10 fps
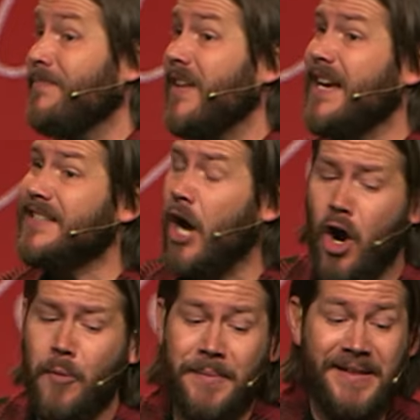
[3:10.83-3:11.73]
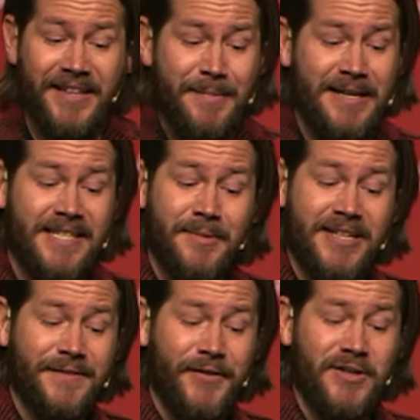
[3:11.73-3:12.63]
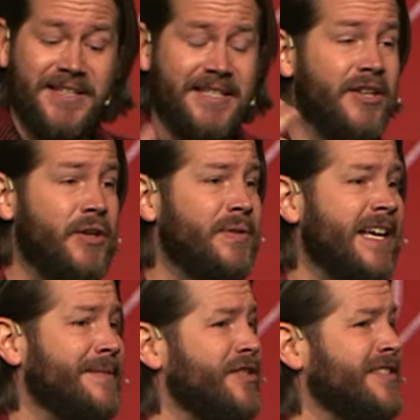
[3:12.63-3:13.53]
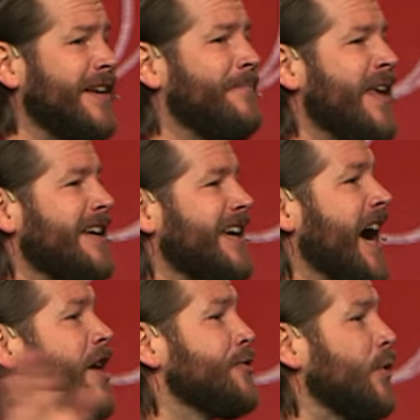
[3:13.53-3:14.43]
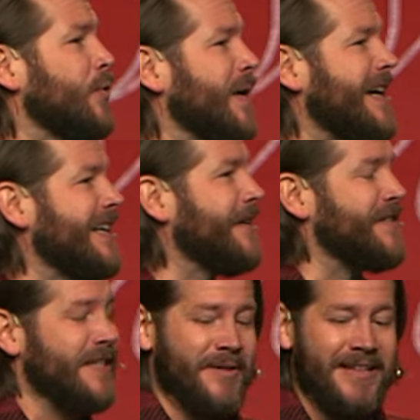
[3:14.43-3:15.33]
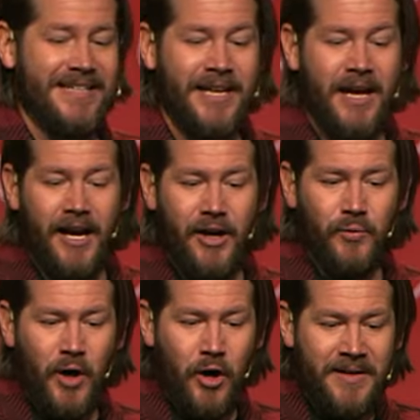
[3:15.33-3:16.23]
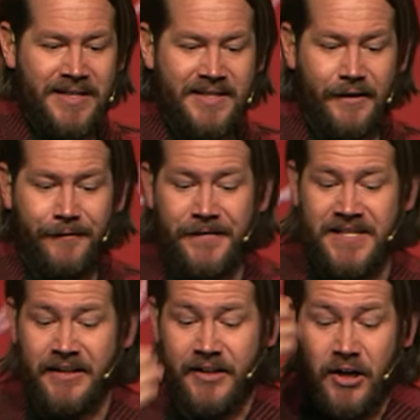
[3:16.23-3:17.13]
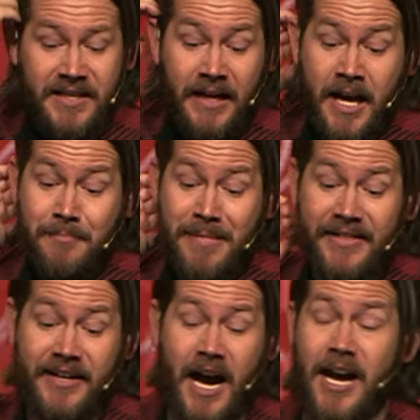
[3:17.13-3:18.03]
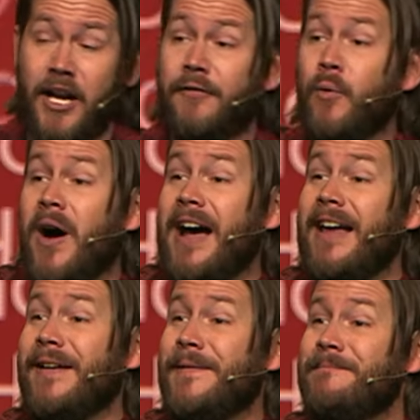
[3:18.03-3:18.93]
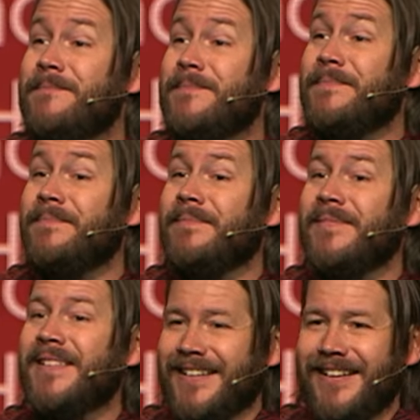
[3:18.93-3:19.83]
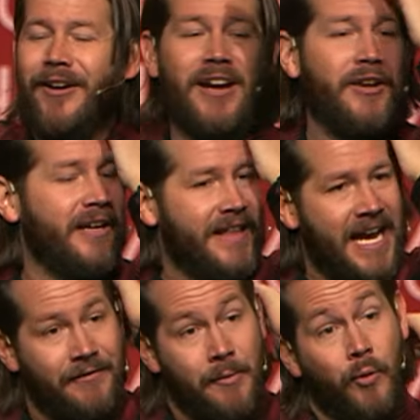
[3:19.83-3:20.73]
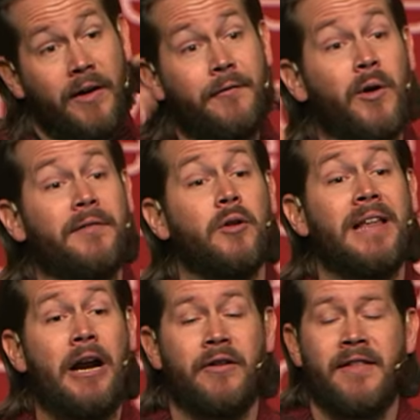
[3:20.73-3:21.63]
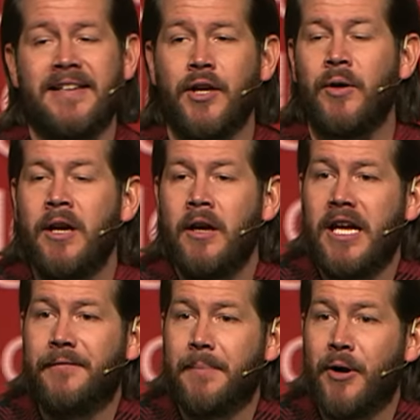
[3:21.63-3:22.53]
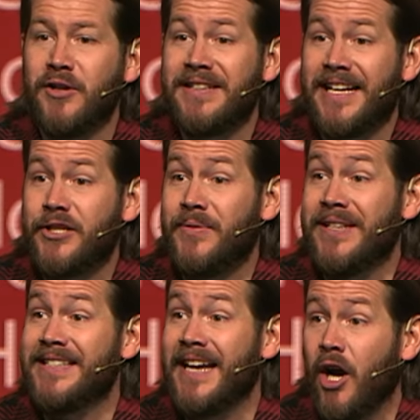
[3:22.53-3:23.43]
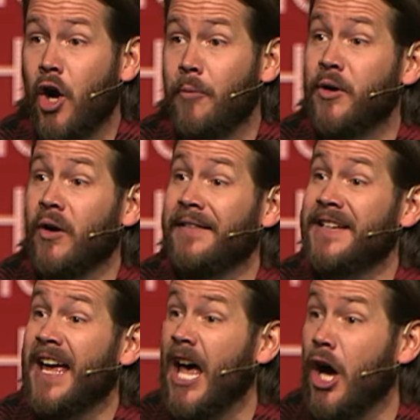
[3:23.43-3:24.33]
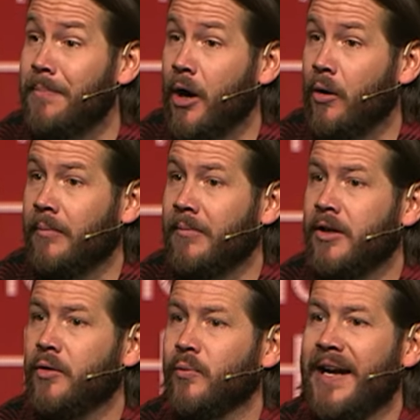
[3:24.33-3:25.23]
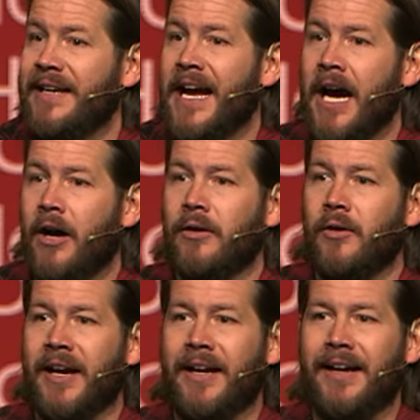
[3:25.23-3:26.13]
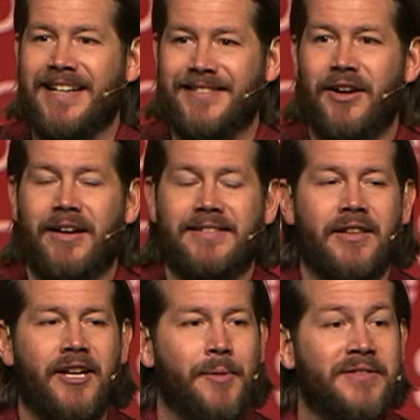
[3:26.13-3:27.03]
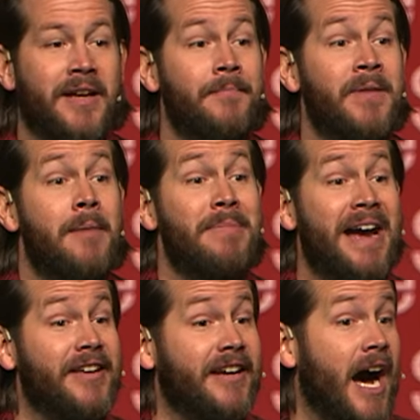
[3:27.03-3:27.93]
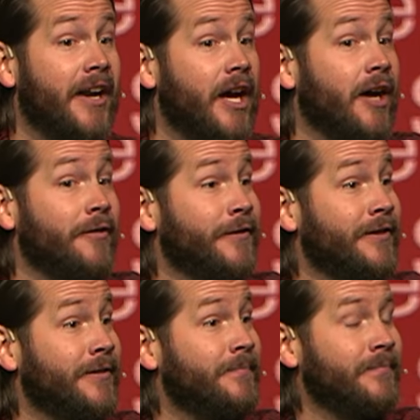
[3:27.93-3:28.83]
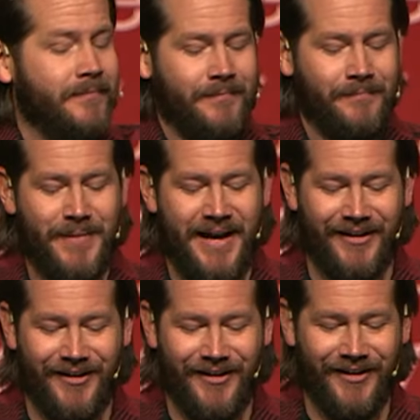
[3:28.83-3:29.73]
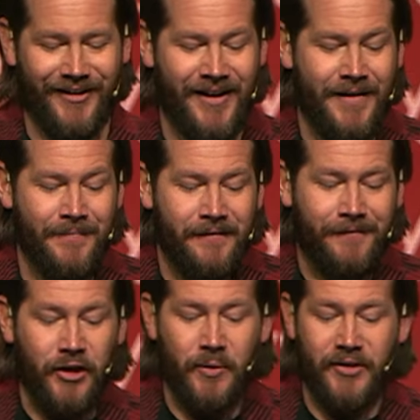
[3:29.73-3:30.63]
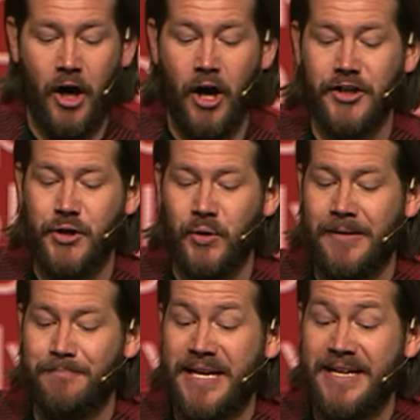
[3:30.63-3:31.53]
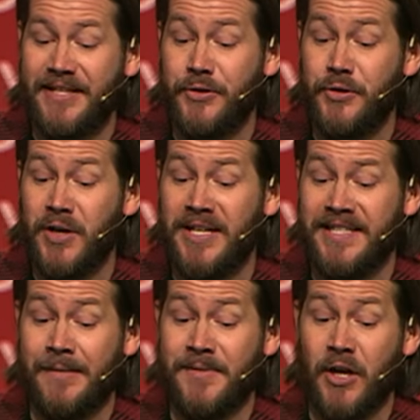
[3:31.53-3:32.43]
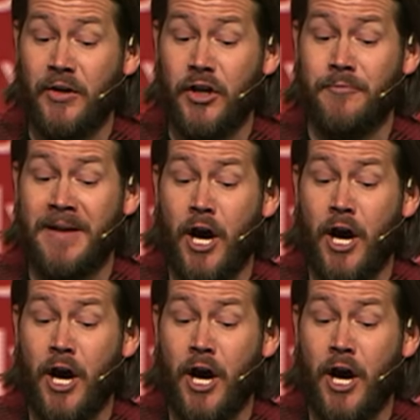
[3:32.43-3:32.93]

is hope. I mean, think about some of these verses in the New Testament. Just a casual reading of some of these. Uh, Romans 15, 13. May the God of what? Okay, you're getting the hang of it. We're, we're going to go loud in that. So if the person next to you didn't say hope, you're going to have to elbow them right now. Okay? I saw, I saw the elbows. May the God of better fill you with all joy and peace as you trust in him so that you may